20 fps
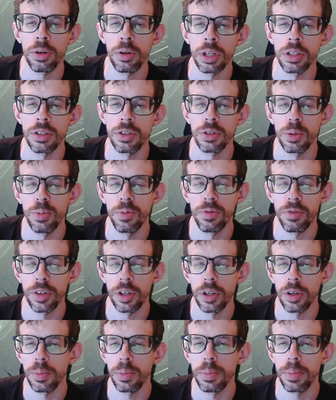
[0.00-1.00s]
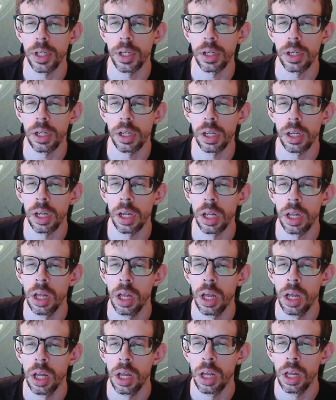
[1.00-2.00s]
consume film.
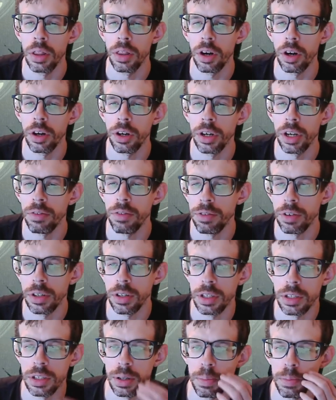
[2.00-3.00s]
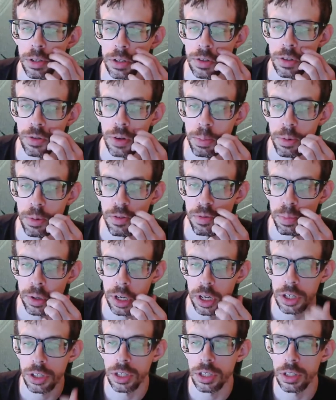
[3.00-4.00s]
There are definitely some disruptive
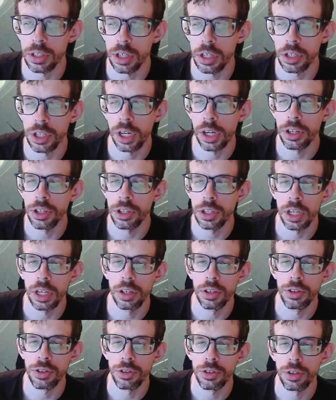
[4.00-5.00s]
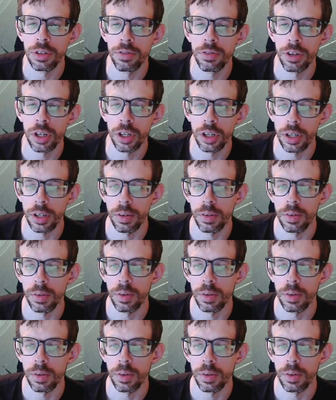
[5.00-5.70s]
productions that change the industry for good.